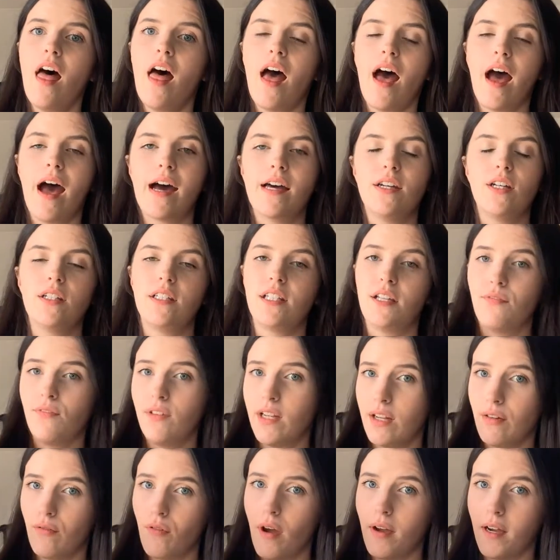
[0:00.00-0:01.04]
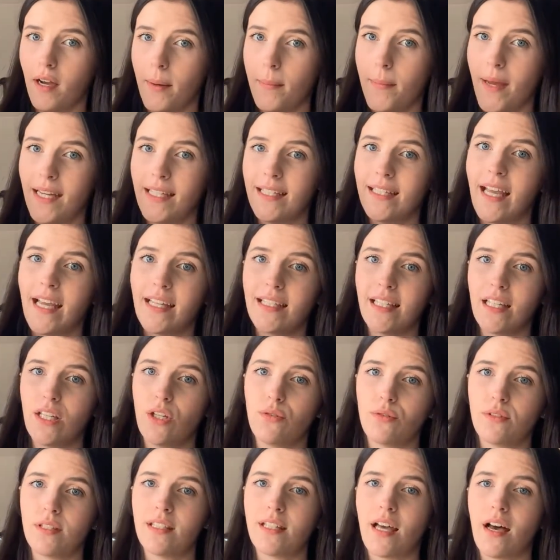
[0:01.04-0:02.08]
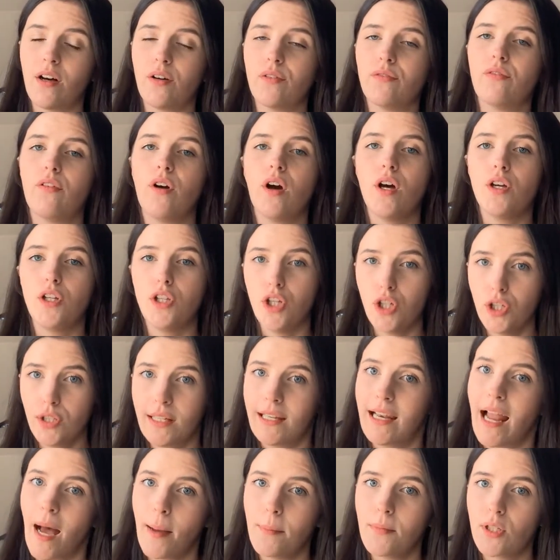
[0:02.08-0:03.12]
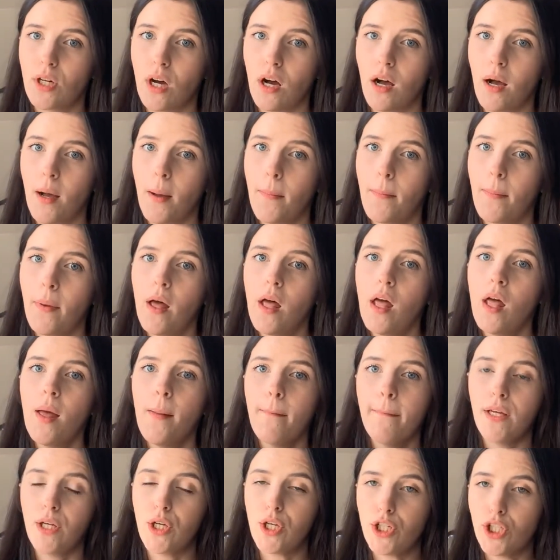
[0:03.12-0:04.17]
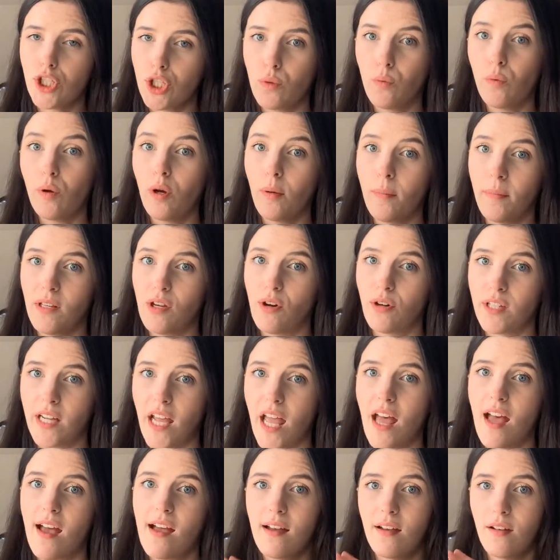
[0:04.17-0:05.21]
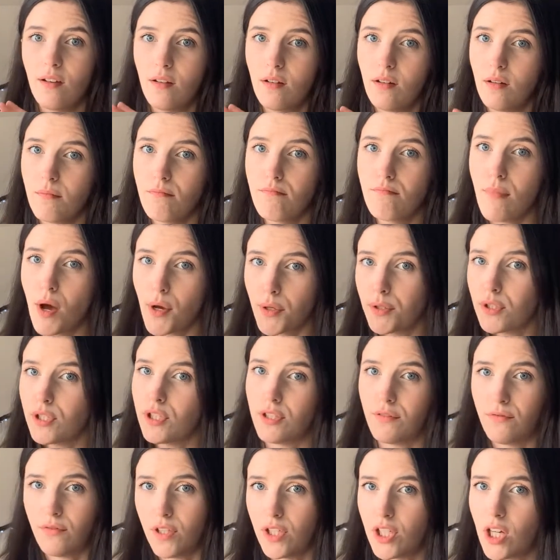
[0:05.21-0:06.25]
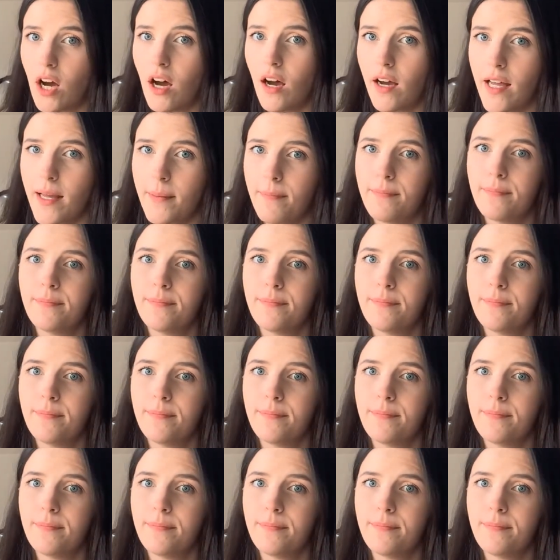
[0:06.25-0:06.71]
and I definitely recommend getting yourself a good laptop because you will be on it most of the time.